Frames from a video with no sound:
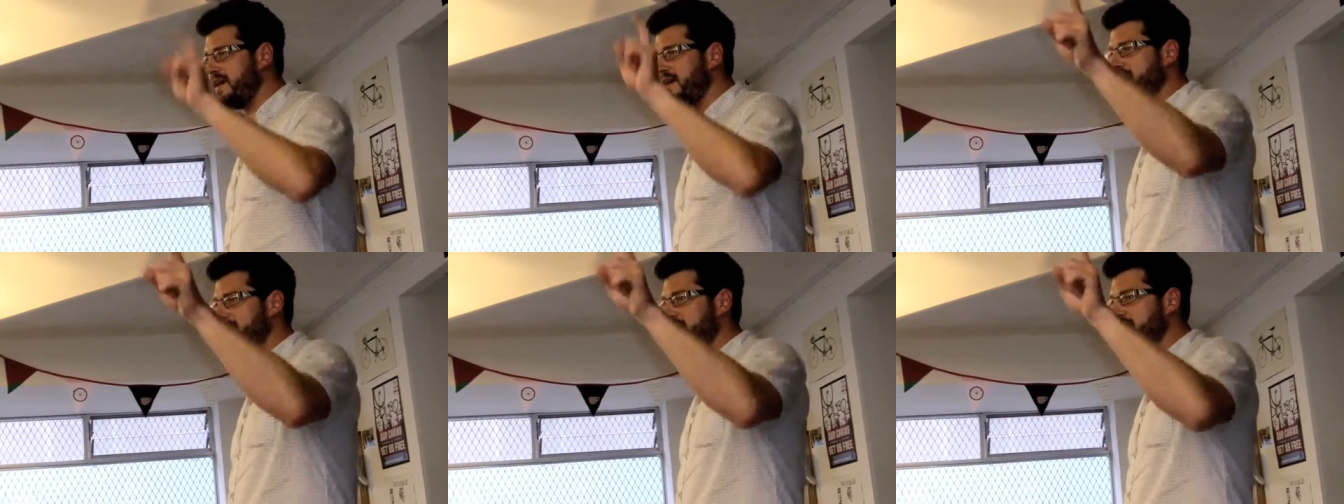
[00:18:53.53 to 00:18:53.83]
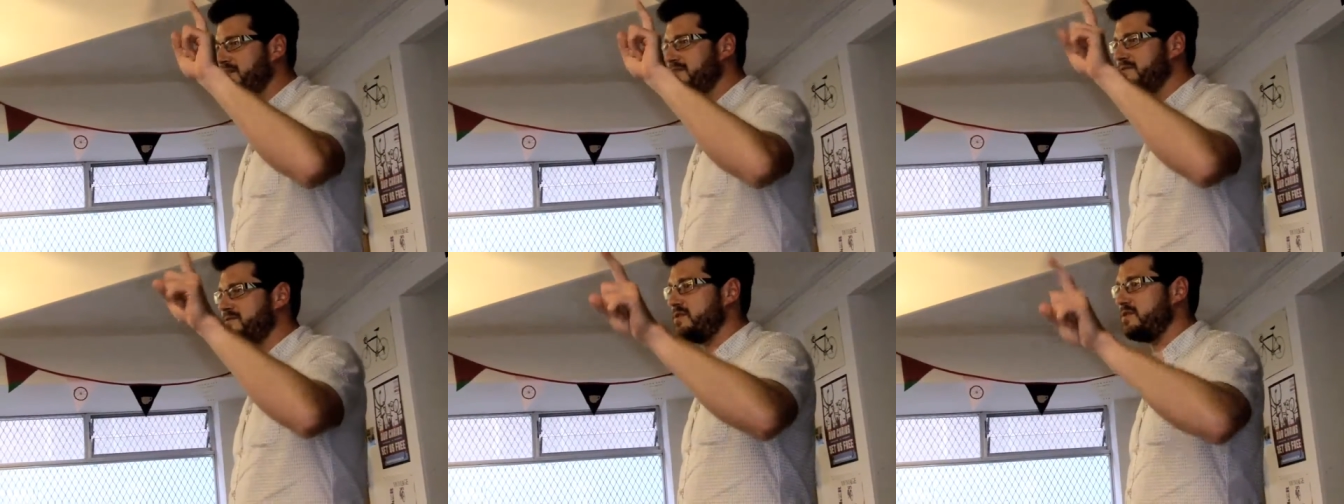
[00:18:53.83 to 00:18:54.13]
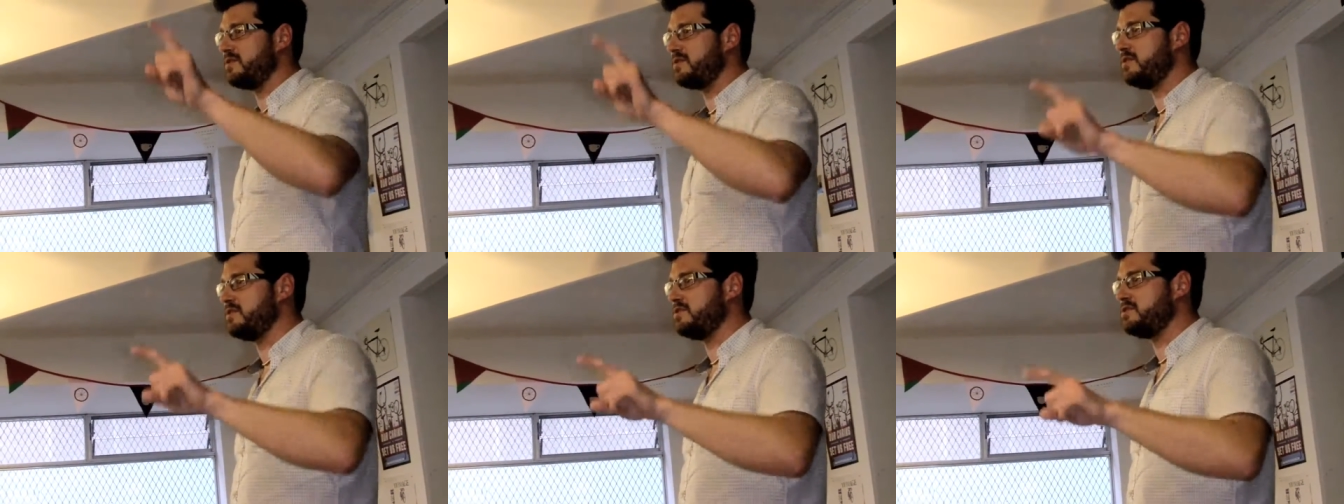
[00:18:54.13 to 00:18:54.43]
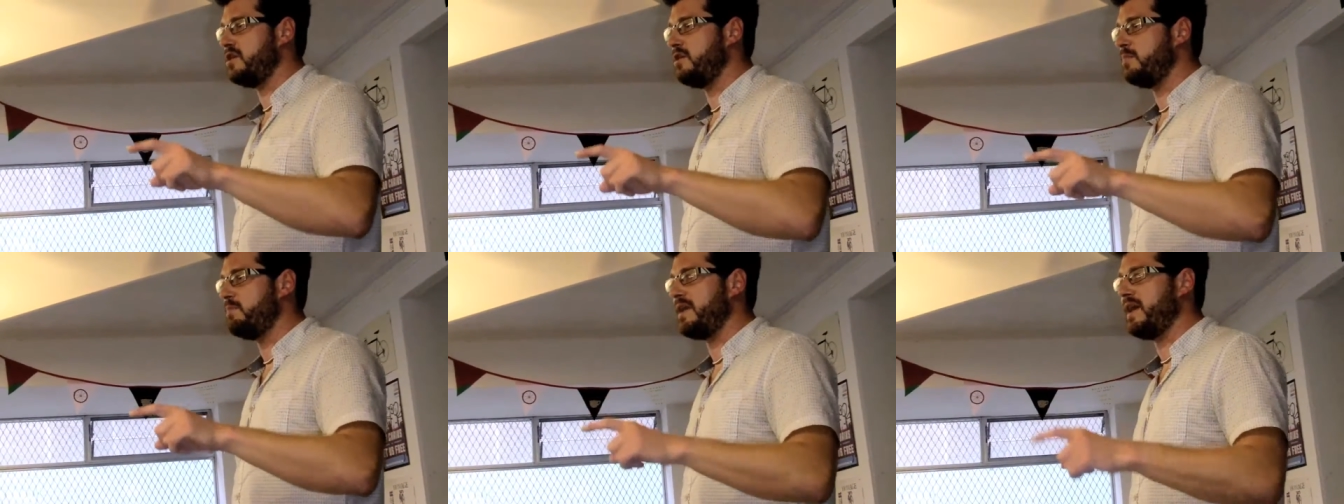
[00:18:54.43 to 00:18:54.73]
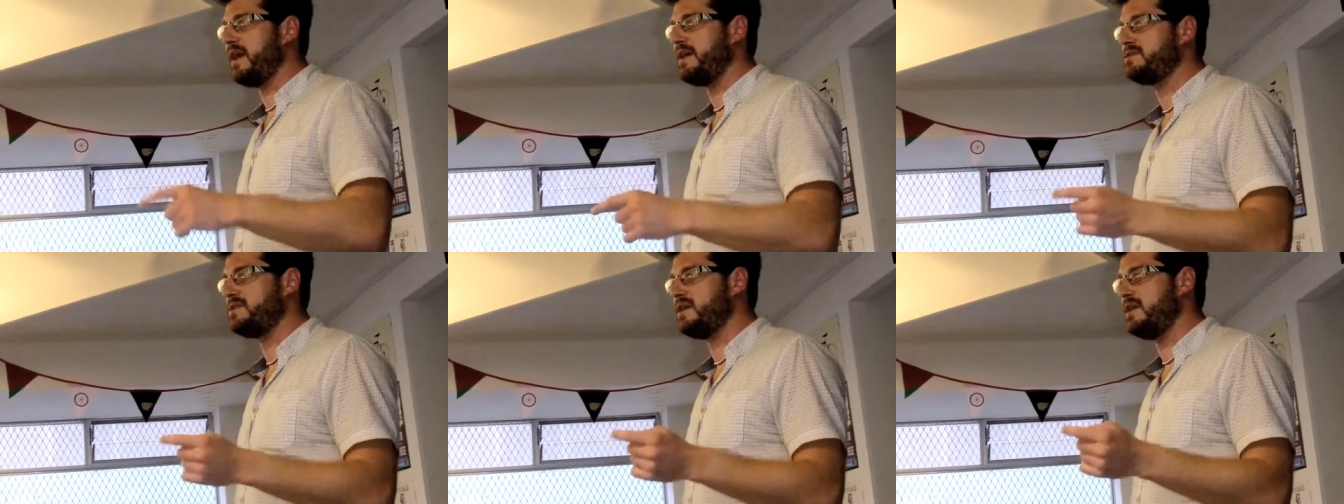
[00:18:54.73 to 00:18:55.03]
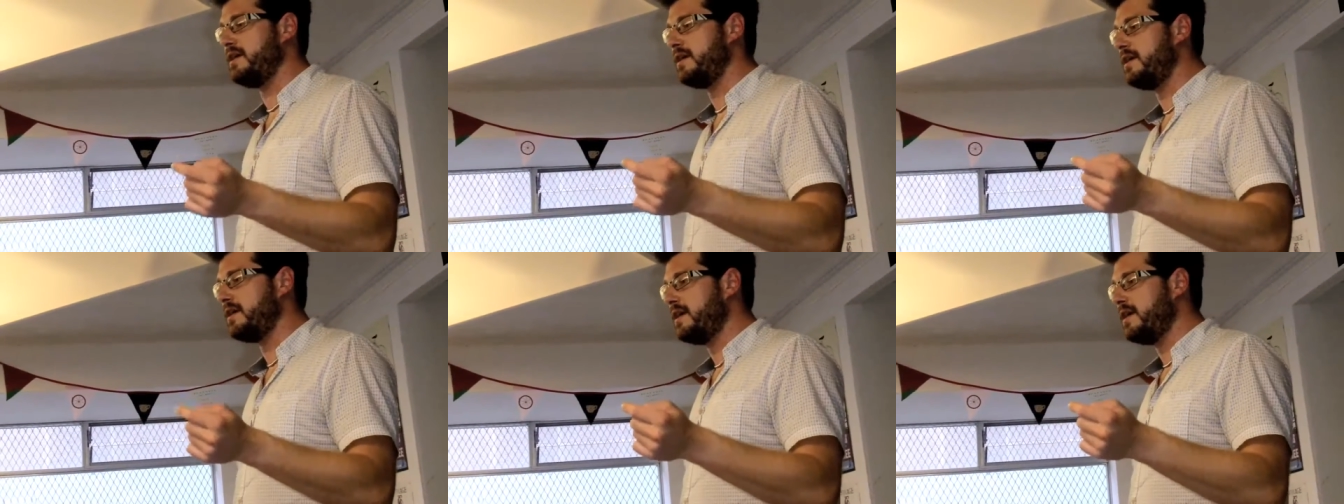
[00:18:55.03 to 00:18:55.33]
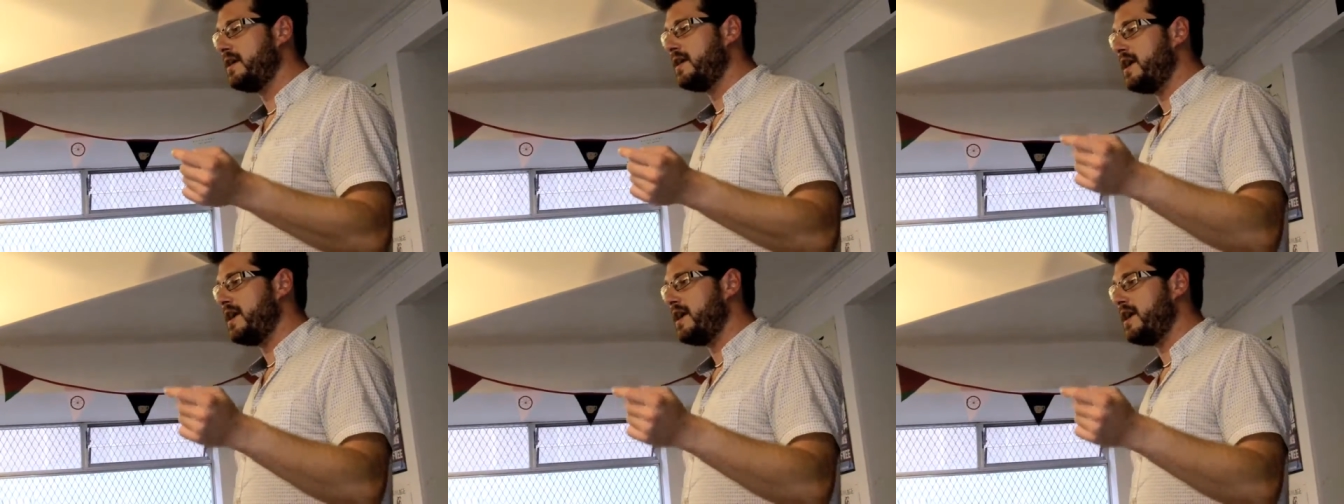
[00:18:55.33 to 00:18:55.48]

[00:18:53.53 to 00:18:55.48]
hey, you guys are doing a good job, but actually